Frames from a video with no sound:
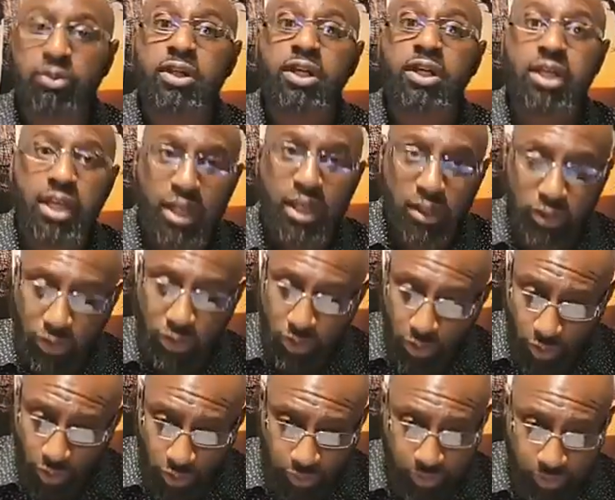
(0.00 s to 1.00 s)
the King of the
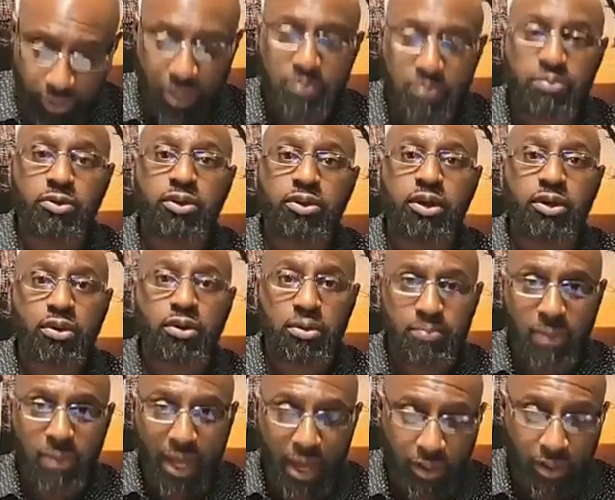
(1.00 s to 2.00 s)
North people. They're going to
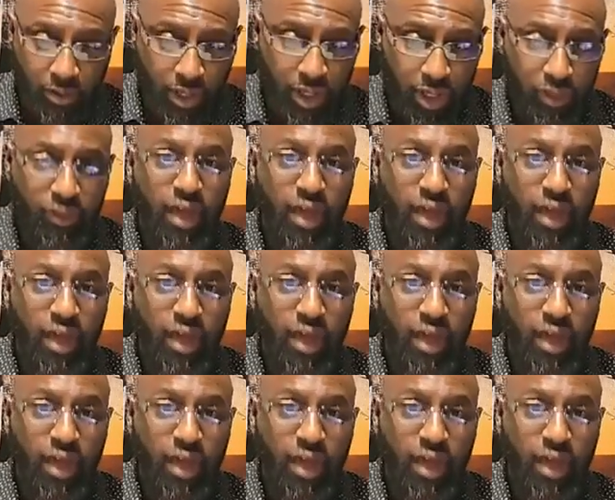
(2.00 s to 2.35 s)
bow.